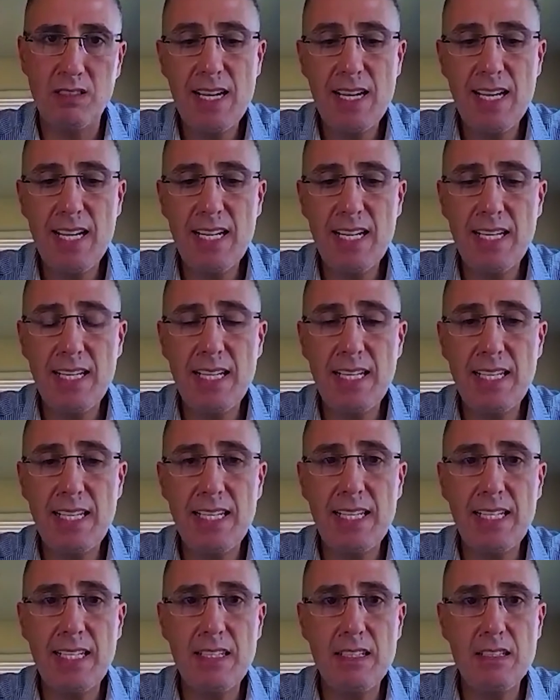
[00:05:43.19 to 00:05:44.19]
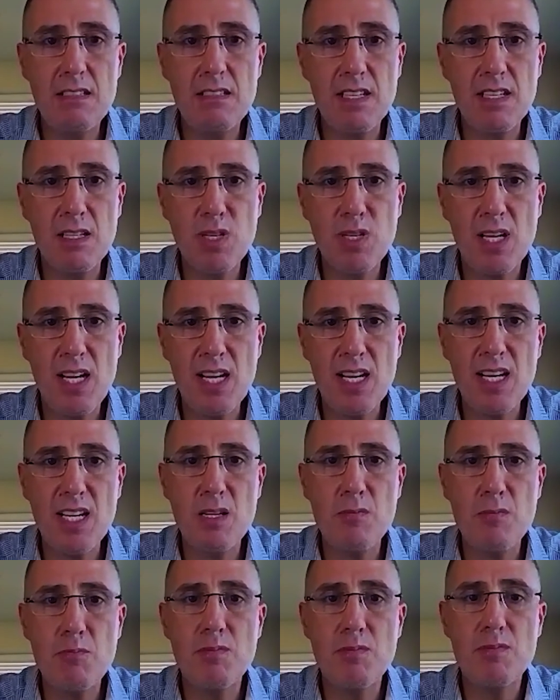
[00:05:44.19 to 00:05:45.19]
And at the same
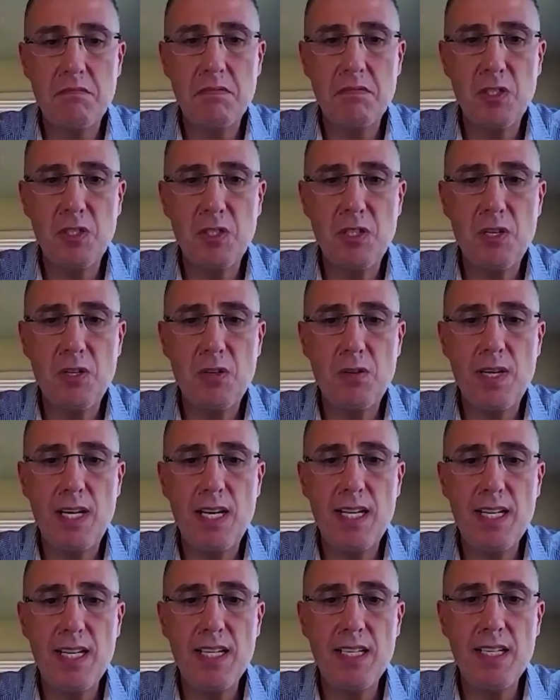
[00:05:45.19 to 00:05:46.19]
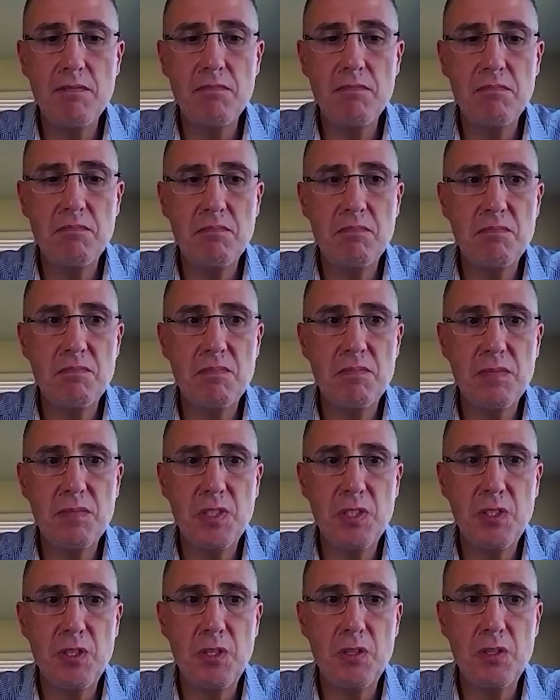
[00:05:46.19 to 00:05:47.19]
time,
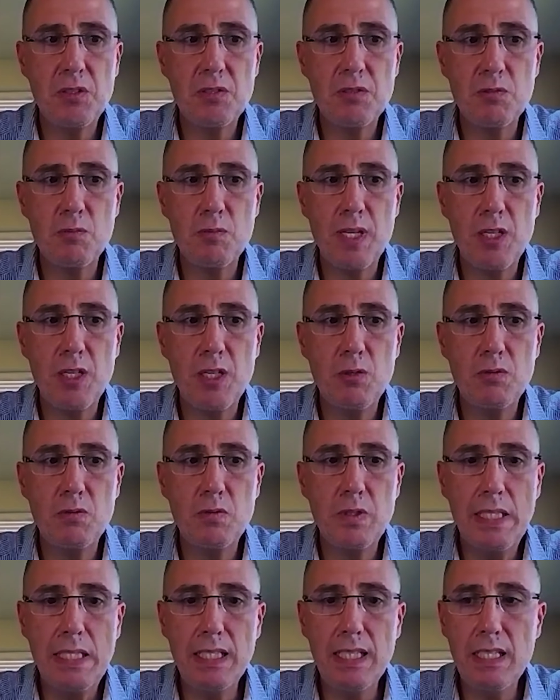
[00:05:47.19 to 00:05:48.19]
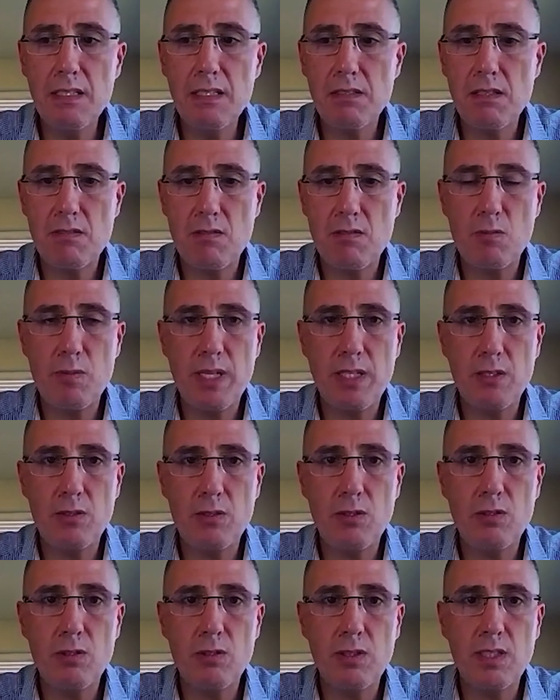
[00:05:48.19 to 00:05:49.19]
through my own readings, through my
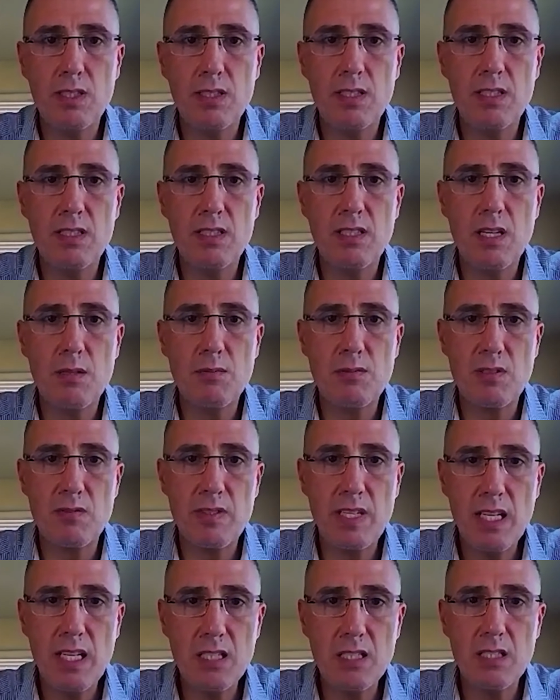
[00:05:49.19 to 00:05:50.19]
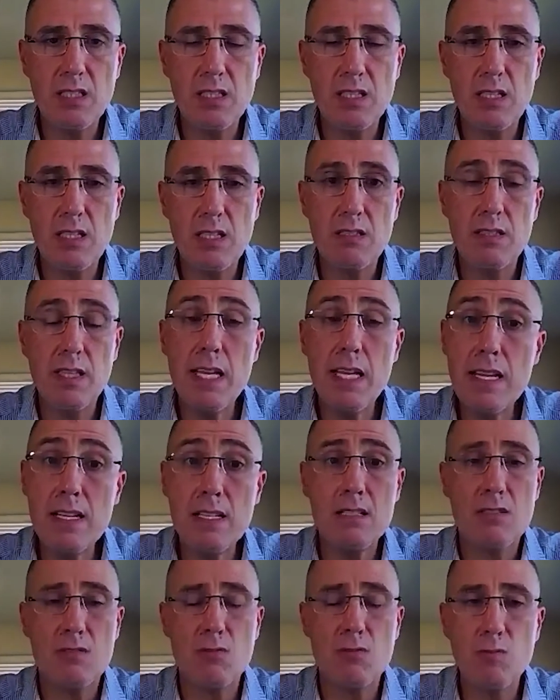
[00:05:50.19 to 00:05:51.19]
own observation, and
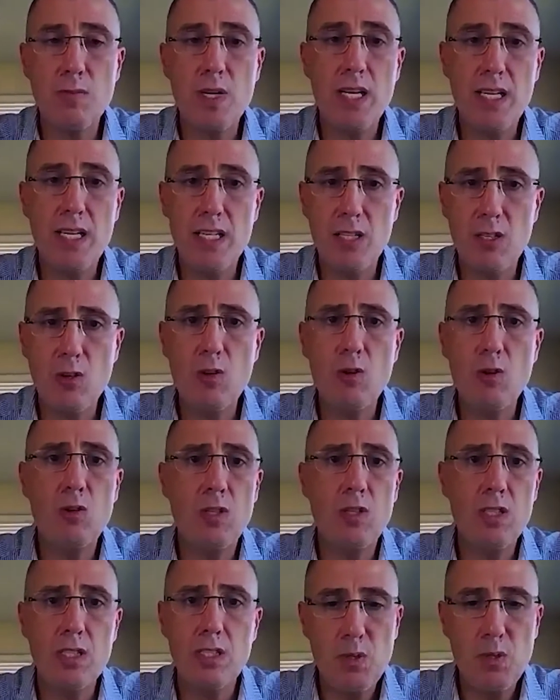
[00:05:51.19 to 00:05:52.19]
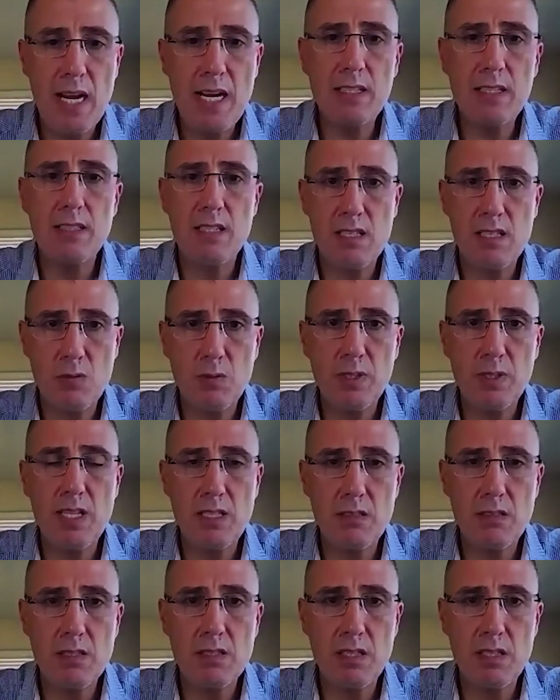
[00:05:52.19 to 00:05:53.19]
then through my own practice, when
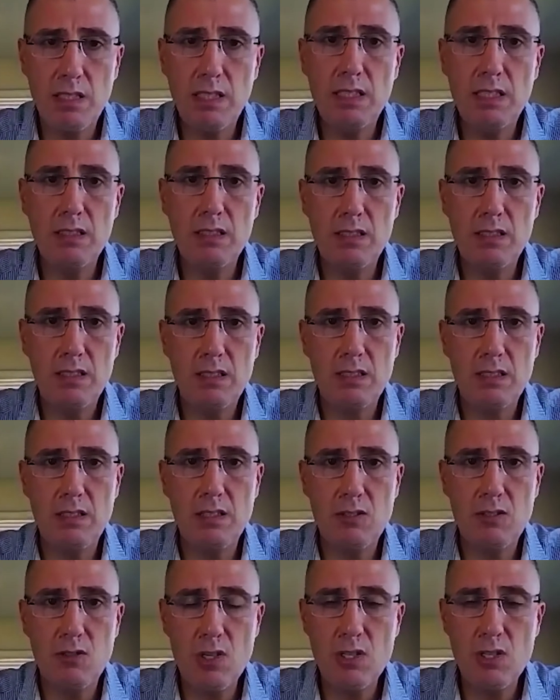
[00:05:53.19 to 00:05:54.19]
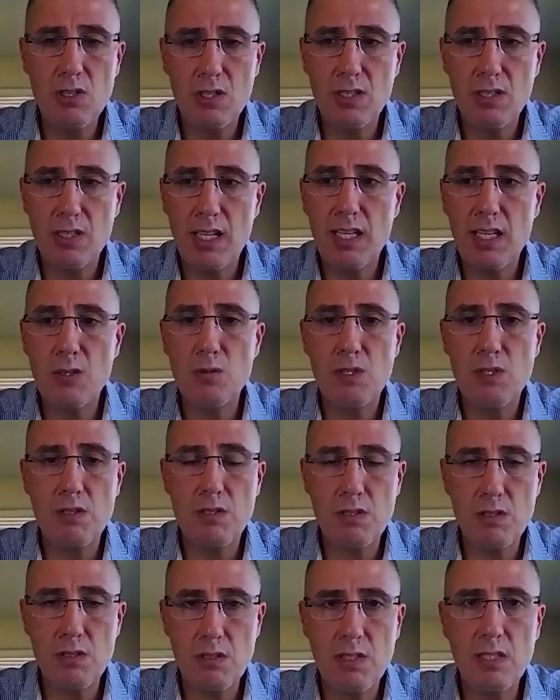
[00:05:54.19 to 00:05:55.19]
I studied nutrition, I
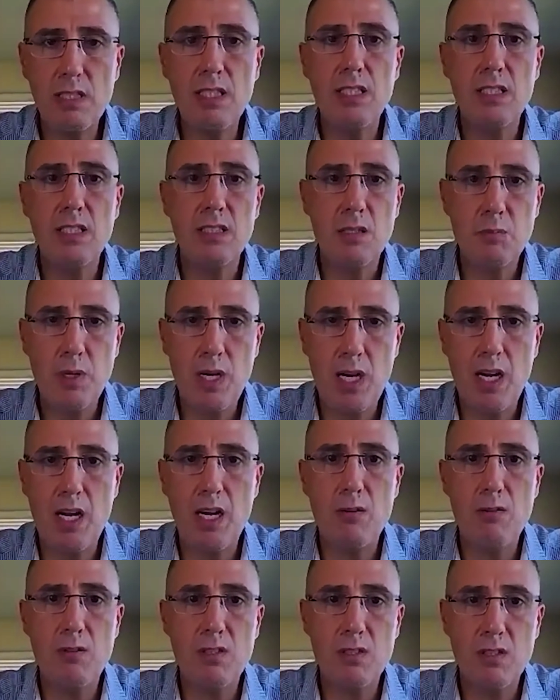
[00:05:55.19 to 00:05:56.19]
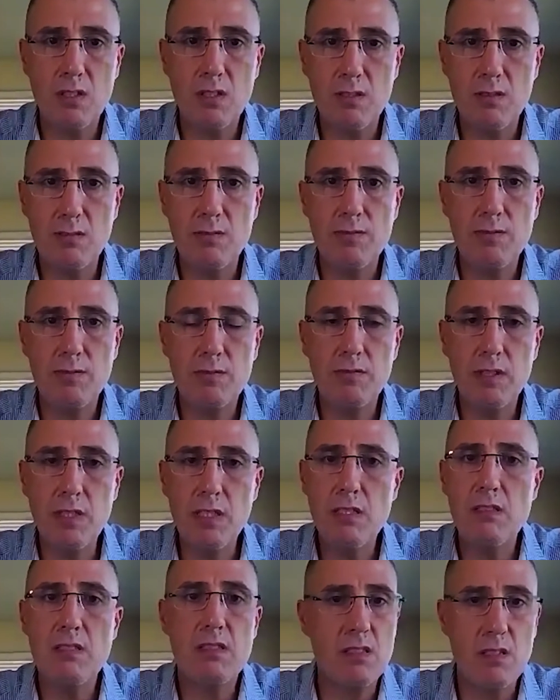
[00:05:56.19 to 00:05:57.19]
was seeing the power of
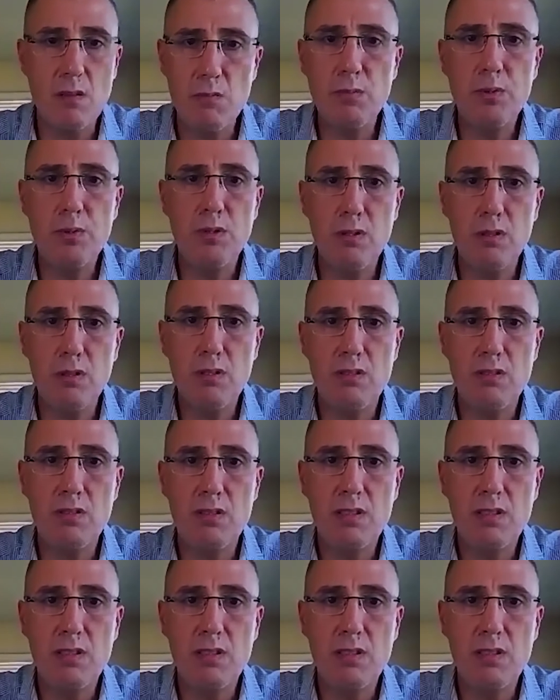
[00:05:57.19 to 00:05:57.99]
these simple,